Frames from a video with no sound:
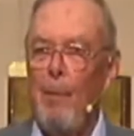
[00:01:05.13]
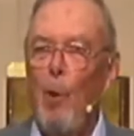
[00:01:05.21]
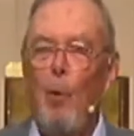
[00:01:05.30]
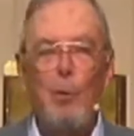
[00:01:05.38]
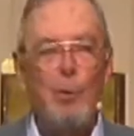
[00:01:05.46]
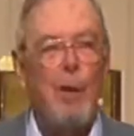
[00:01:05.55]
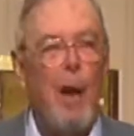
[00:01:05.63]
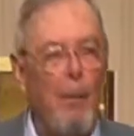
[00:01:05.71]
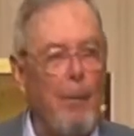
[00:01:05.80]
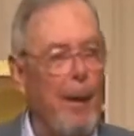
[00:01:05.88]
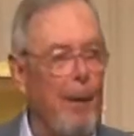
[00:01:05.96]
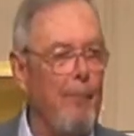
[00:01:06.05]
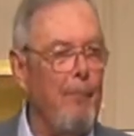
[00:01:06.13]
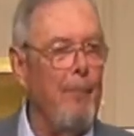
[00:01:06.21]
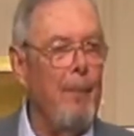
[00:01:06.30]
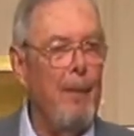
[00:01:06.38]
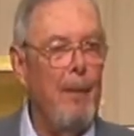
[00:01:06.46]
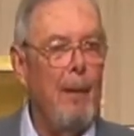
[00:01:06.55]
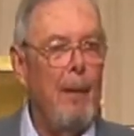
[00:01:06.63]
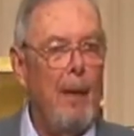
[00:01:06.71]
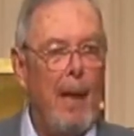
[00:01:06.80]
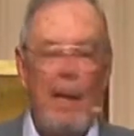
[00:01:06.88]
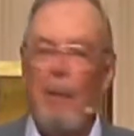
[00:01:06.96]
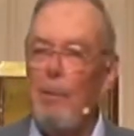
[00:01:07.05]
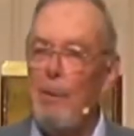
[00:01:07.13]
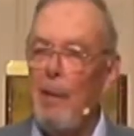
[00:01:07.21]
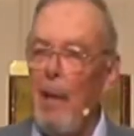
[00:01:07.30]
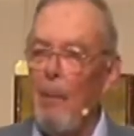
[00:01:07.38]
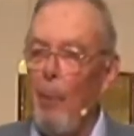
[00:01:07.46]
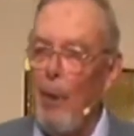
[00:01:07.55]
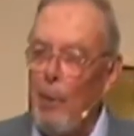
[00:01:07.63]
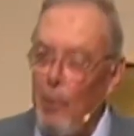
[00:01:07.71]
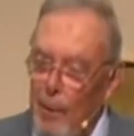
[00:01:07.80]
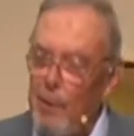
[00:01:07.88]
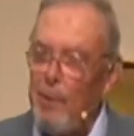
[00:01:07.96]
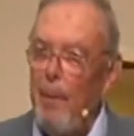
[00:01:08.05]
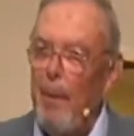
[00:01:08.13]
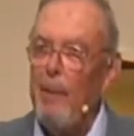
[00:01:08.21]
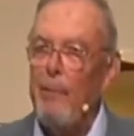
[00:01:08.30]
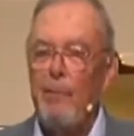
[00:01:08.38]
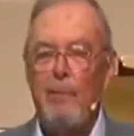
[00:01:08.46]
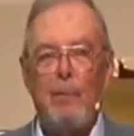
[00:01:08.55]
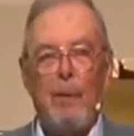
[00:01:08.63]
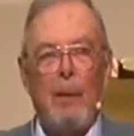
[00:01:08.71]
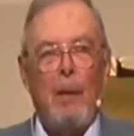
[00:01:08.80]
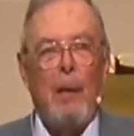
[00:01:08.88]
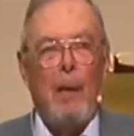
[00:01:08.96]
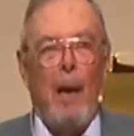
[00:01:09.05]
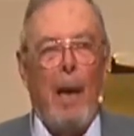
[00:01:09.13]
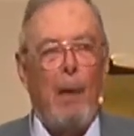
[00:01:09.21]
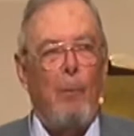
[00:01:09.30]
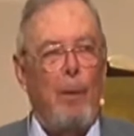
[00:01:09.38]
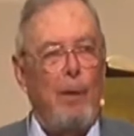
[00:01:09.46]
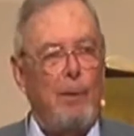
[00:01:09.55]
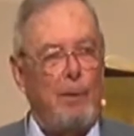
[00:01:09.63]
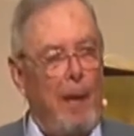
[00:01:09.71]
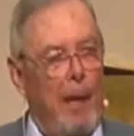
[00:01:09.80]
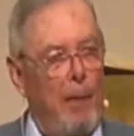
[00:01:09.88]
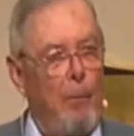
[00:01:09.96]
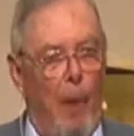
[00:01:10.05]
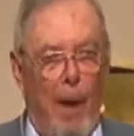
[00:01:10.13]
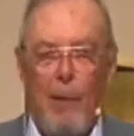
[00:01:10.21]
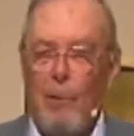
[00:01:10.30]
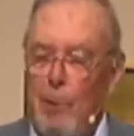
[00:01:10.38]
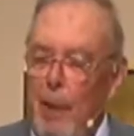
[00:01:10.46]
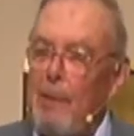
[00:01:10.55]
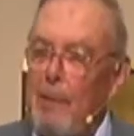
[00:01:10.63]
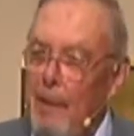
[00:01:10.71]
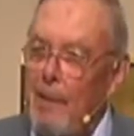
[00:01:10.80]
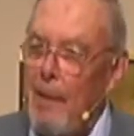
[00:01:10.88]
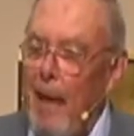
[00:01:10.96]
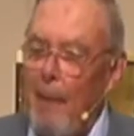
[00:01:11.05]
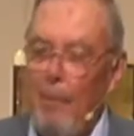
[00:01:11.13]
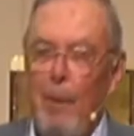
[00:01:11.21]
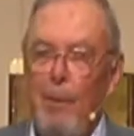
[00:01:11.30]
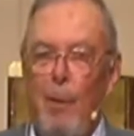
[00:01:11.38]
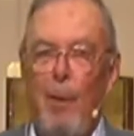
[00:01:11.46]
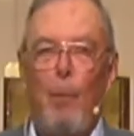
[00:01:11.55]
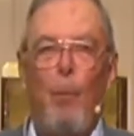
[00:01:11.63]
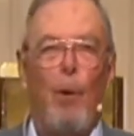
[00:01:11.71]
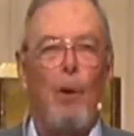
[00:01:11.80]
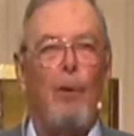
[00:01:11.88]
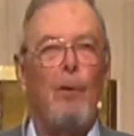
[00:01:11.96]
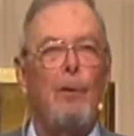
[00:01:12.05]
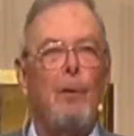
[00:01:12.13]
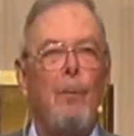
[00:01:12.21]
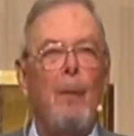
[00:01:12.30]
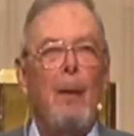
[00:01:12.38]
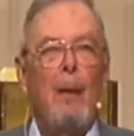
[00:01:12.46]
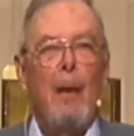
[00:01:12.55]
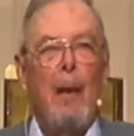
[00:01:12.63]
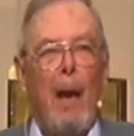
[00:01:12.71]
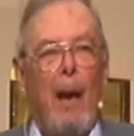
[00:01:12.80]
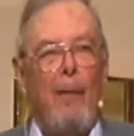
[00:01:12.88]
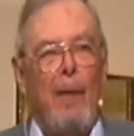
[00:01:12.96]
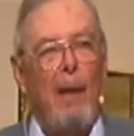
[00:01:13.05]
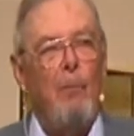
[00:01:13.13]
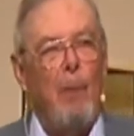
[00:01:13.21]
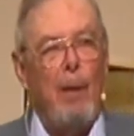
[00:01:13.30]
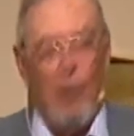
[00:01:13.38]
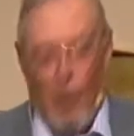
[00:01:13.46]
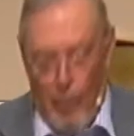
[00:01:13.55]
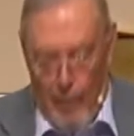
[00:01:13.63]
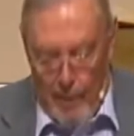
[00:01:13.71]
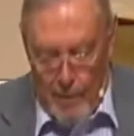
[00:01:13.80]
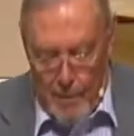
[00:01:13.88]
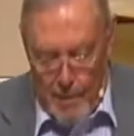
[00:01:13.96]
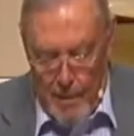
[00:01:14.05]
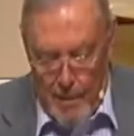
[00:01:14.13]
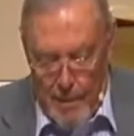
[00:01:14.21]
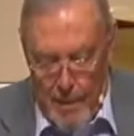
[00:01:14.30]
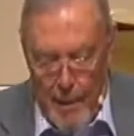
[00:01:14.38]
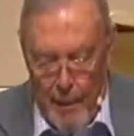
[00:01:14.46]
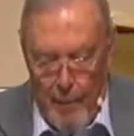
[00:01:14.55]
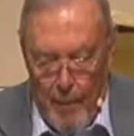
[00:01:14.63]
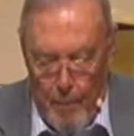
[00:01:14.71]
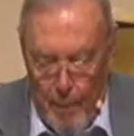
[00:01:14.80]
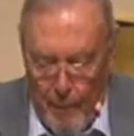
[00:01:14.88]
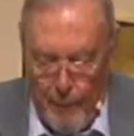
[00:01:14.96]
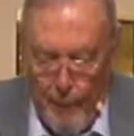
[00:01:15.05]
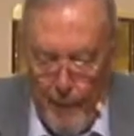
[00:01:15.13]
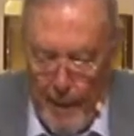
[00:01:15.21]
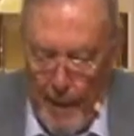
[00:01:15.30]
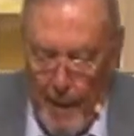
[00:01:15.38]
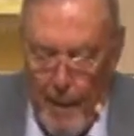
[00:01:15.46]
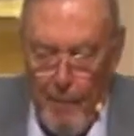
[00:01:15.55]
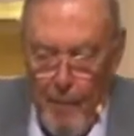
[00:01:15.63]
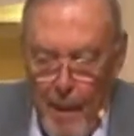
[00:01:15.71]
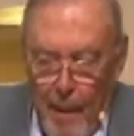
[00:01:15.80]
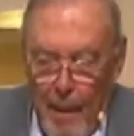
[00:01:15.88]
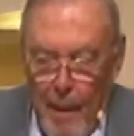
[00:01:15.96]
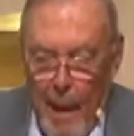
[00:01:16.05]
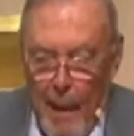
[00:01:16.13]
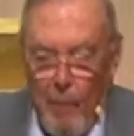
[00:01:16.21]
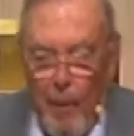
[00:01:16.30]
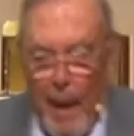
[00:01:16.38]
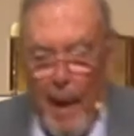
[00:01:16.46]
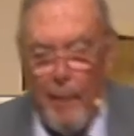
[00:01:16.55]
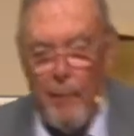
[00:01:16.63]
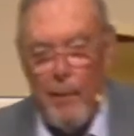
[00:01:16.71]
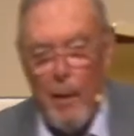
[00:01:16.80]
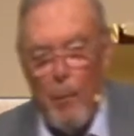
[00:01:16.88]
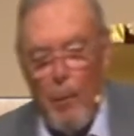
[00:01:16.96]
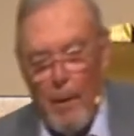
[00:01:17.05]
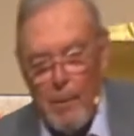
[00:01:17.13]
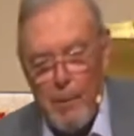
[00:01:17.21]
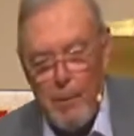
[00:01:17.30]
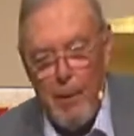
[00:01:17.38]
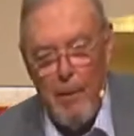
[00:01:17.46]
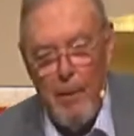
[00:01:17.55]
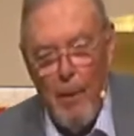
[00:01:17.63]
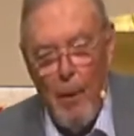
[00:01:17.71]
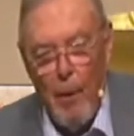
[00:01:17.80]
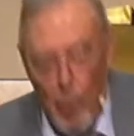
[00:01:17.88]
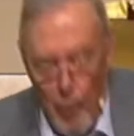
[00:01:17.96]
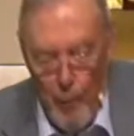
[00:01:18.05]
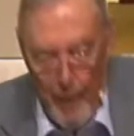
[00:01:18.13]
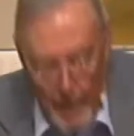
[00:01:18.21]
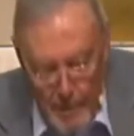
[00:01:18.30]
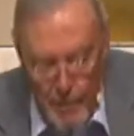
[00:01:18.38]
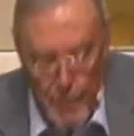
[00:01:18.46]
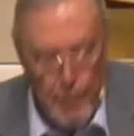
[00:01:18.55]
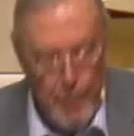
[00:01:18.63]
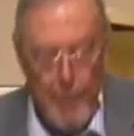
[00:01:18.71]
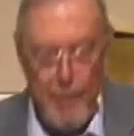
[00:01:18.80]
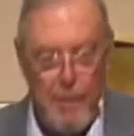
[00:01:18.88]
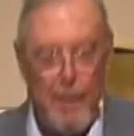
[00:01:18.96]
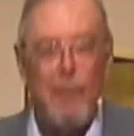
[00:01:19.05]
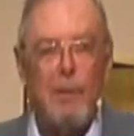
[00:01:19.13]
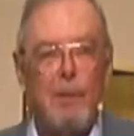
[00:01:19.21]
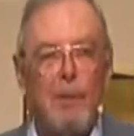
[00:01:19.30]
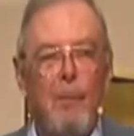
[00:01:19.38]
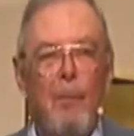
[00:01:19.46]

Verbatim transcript: Who's coming? And then we celebrate Christmas and we say, Well, Jesus came into the world. And then we go to the season of Epiphany and we ask the question, Who is Jesus?